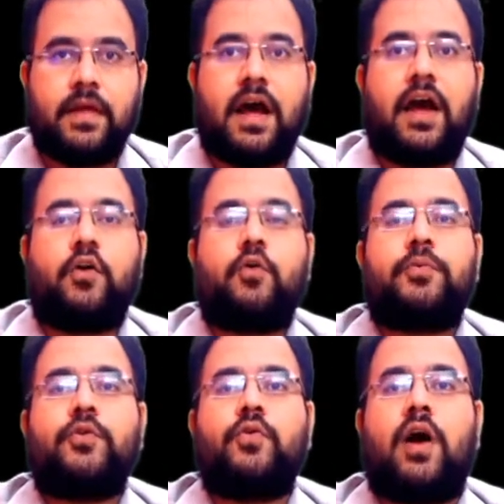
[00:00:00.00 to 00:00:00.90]
I hope
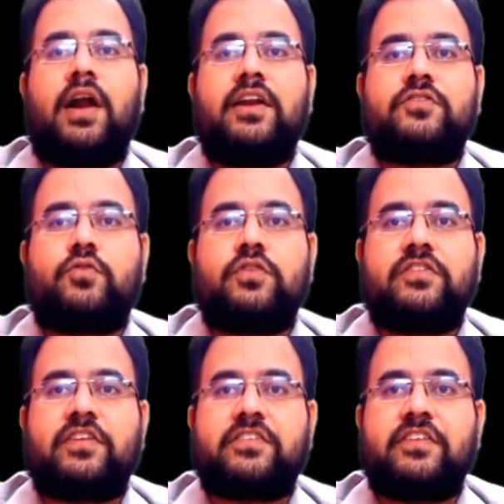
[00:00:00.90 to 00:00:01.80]
you understood this
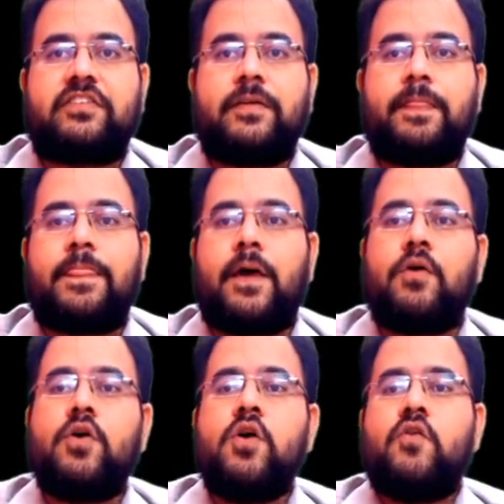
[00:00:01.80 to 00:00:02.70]
section, sir. Now,
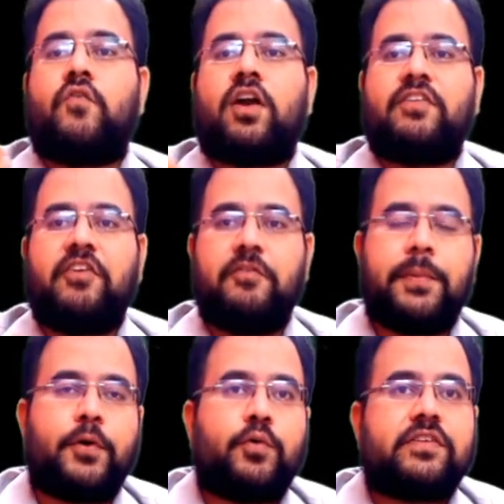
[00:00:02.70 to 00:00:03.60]
what we will be
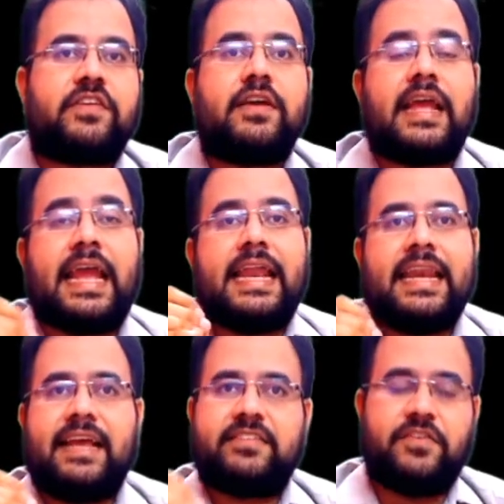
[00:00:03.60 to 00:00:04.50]
doing, sir, in
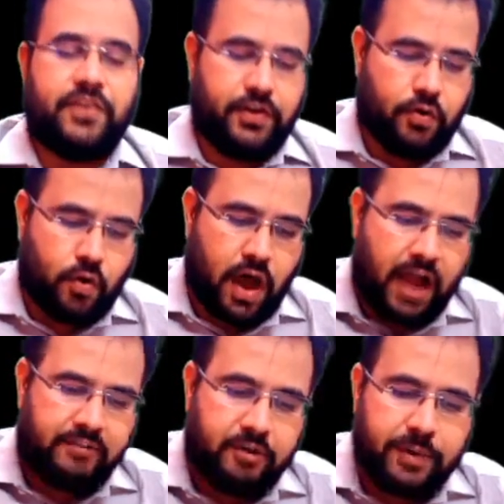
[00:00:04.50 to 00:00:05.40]
next video, I
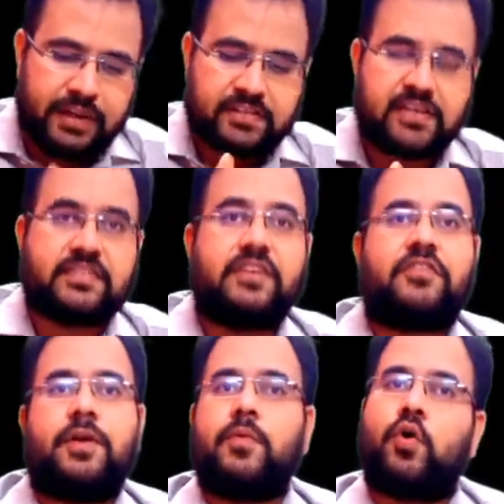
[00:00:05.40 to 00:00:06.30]
will be discussing
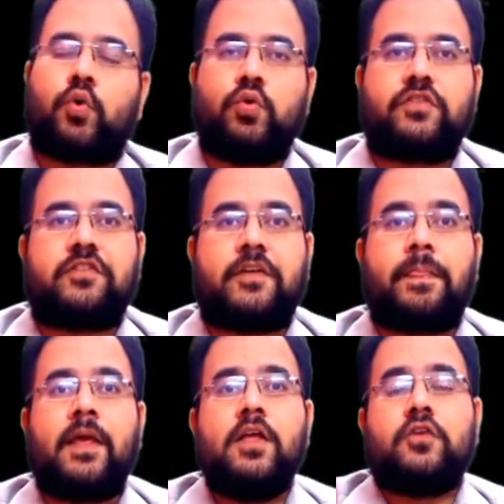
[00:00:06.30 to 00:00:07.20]
from rules, sir.
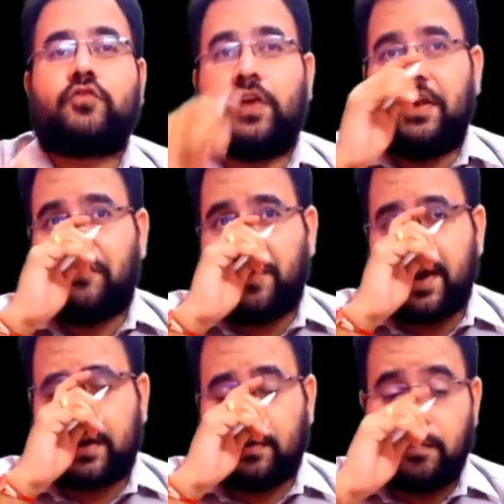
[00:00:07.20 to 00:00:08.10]
So in
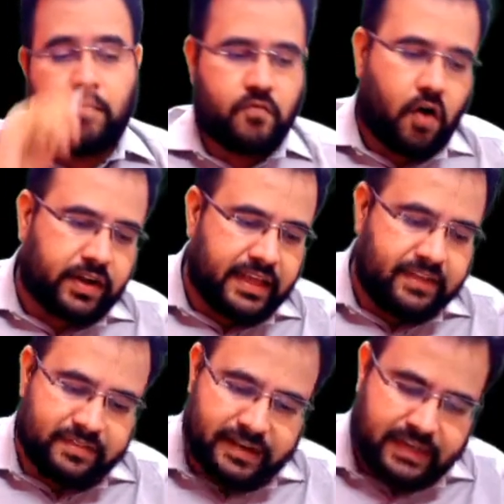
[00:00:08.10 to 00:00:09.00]
fact, what
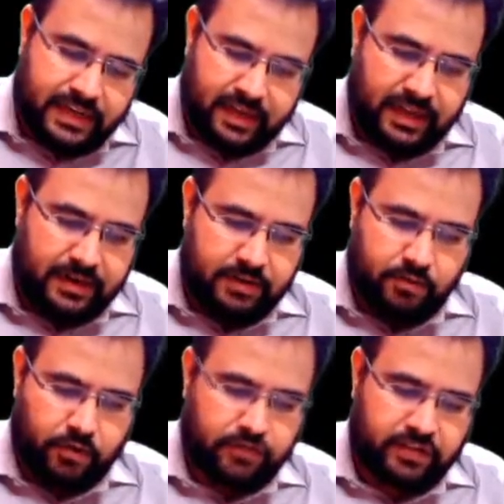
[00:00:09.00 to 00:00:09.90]
is written in
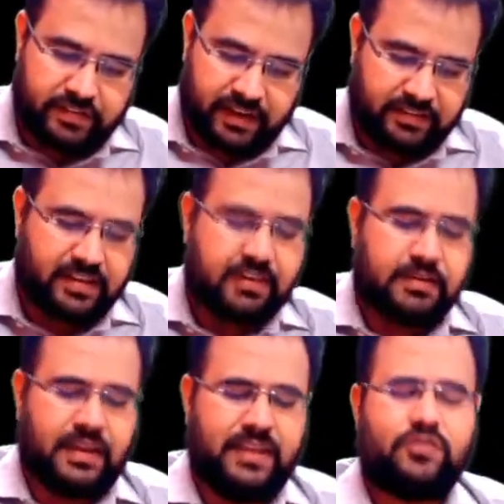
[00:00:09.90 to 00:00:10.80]
what you say
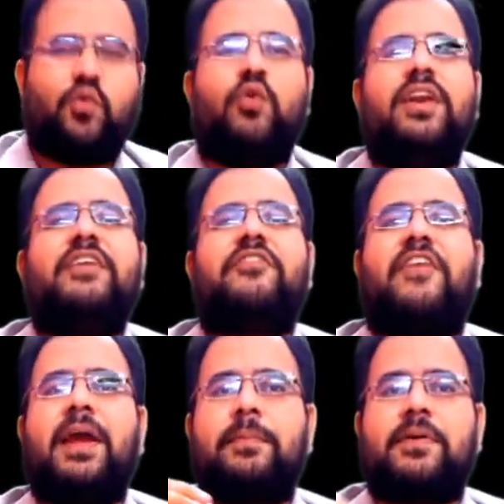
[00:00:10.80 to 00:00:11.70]
section is only
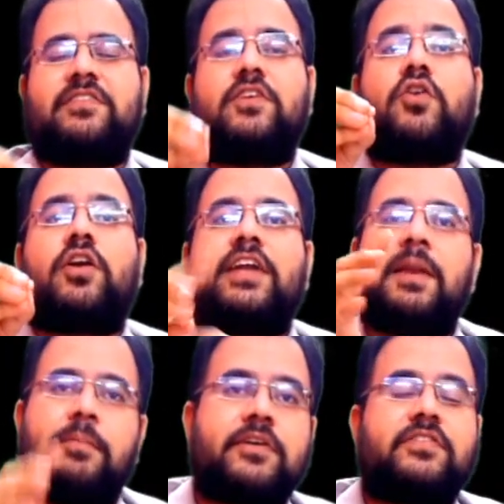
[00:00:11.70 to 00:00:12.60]
5% or
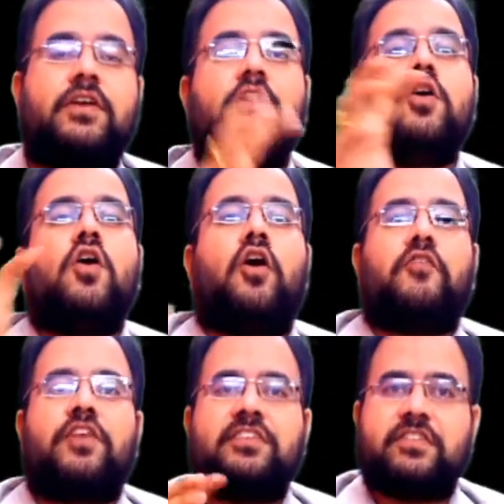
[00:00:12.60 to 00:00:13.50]
10% of
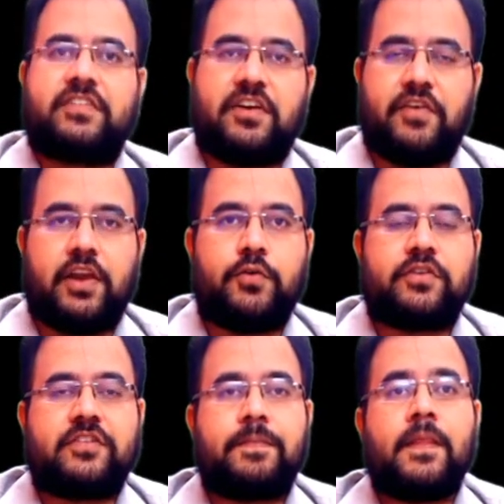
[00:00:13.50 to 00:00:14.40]
registered valuer, sir.